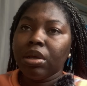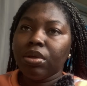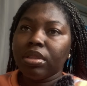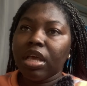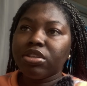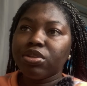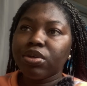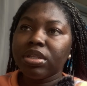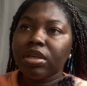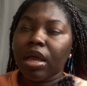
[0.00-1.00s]
there's also
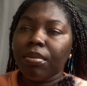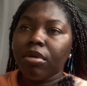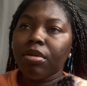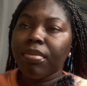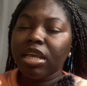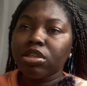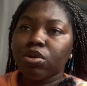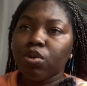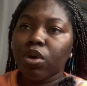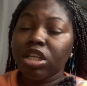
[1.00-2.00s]
um in my
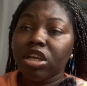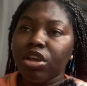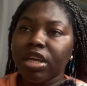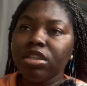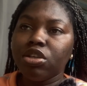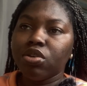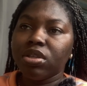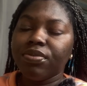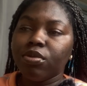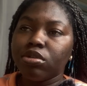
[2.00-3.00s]
school, Holy Child, you get to choose
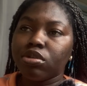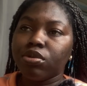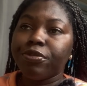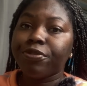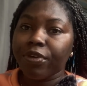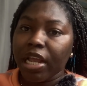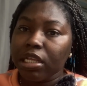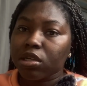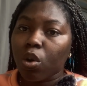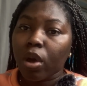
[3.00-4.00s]
if you want to do
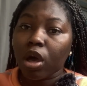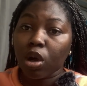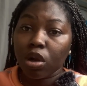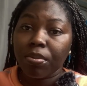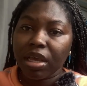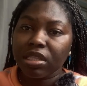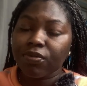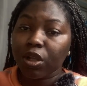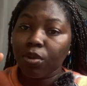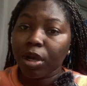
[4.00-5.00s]
French or economics for
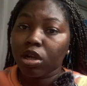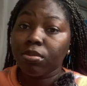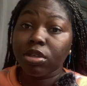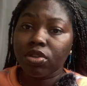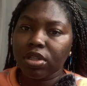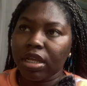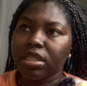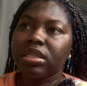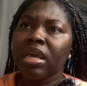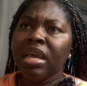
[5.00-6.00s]
the home economics
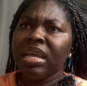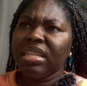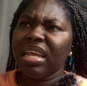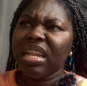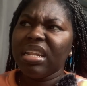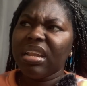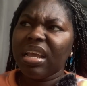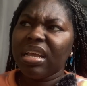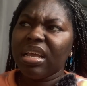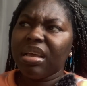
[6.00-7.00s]
students. Then
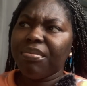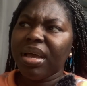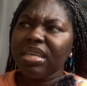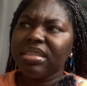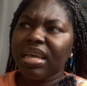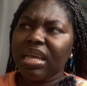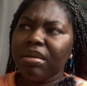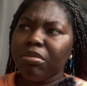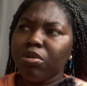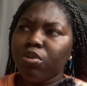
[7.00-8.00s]
my
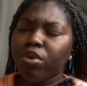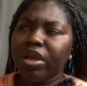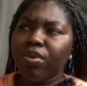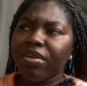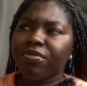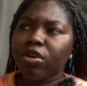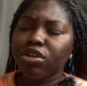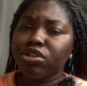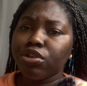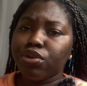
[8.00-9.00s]
time, we were
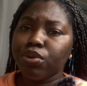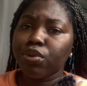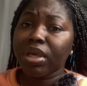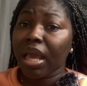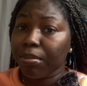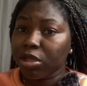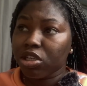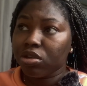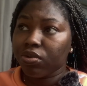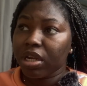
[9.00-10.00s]
forced to do
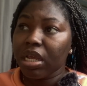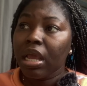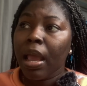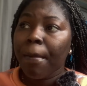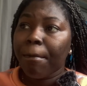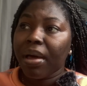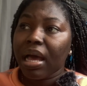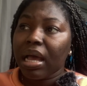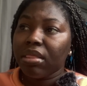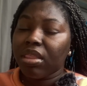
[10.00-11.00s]
chemistry,
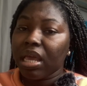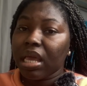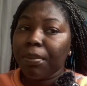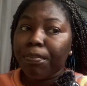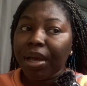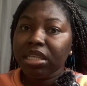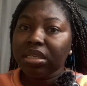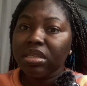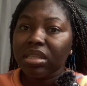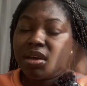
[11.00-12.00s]
but the
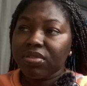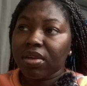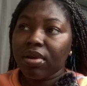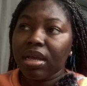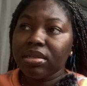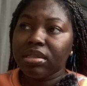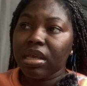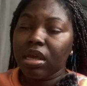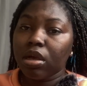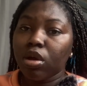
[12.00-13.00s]
batches after us,
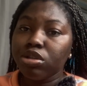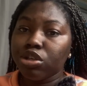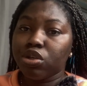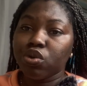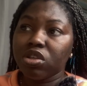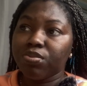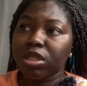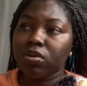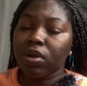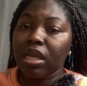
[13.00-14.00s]
they got to choose
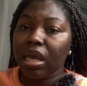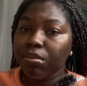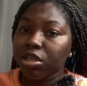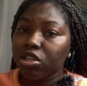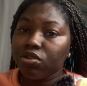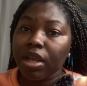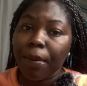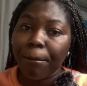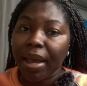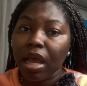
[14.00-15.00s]
between chemistry
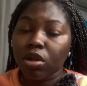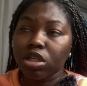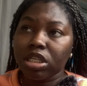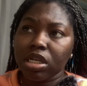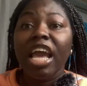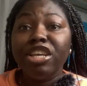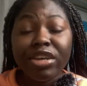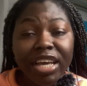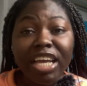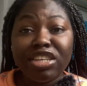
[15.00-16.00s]
and biology. And you
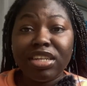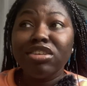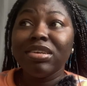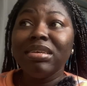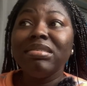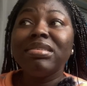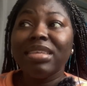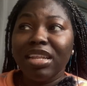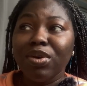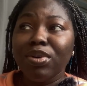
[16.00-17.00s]
guys should actually
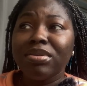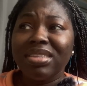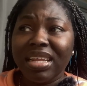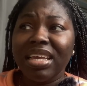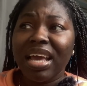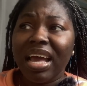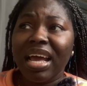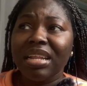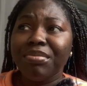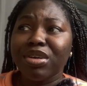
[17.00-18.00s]
study study
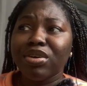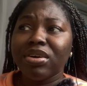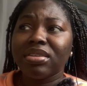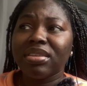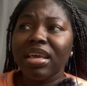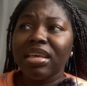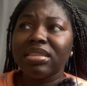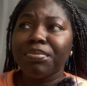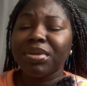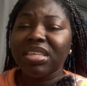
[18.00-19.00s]
hard, because there's
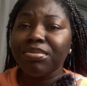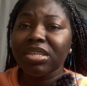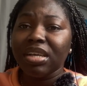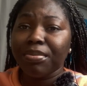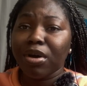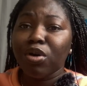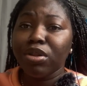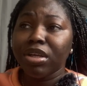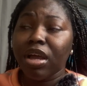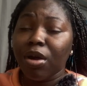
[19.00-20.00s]
a perception about
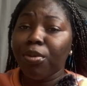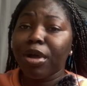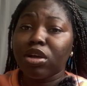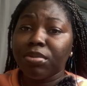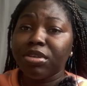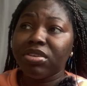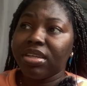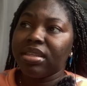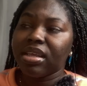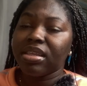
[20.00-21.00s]
holy, uh, home economics
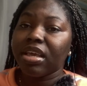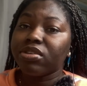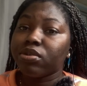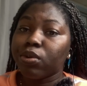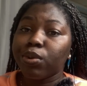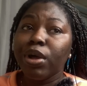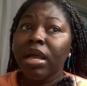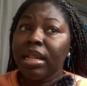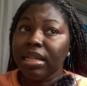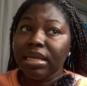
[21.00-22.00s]
students that they are so
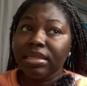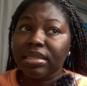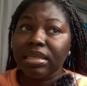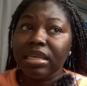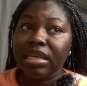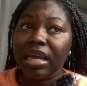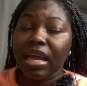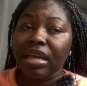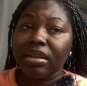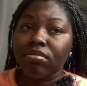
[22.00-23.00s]
lazy
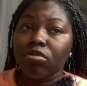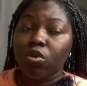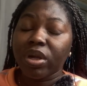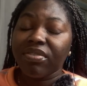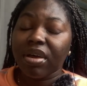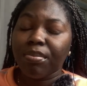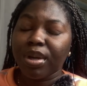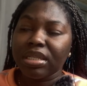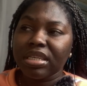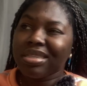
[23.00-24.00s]
and whatever,
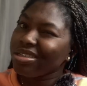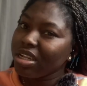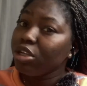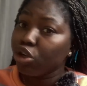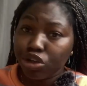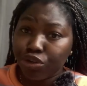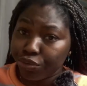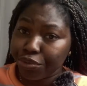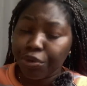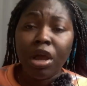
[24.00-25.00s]
but it's actually not
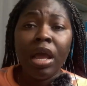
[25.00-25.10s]
true.